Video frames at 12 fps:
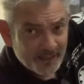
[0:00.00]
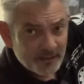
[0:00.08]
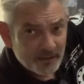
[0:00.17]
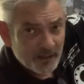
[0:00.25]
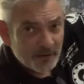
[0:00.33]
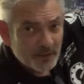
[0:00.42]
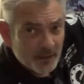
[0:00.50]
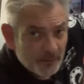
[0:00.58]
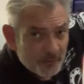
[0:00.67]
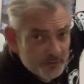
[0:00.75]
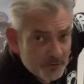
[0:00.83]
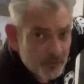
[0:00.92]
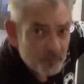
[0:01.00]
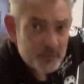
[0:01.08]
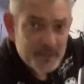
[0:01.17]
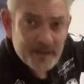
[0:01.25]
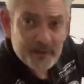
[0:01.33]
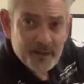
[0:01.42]
logos all
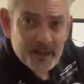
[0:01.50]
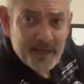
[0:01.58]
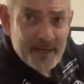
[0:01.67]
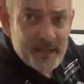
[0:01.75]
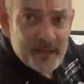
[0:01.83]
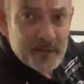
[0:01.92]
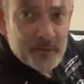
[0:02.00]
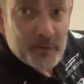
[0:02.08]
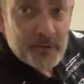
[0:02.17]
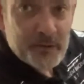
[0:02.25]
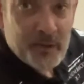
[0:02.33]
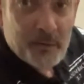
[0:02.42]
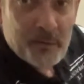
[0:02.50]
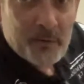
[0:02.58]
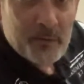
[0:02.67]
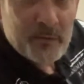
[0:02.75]
down the leg, which I'll